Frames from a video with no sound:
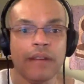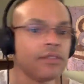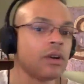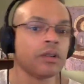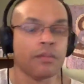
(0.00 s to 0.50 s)
have
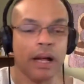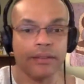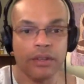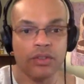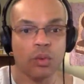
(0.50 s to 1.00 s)
known
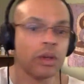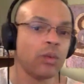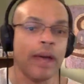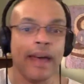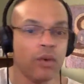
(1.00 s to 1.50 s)
about this. So what
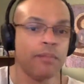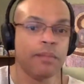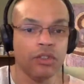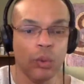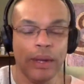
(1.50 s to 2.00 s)
have we
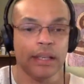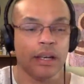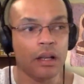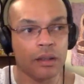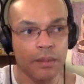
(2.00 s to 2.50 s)
been doing in the
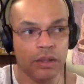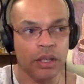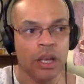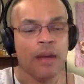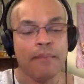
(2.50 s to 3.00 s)
occult community?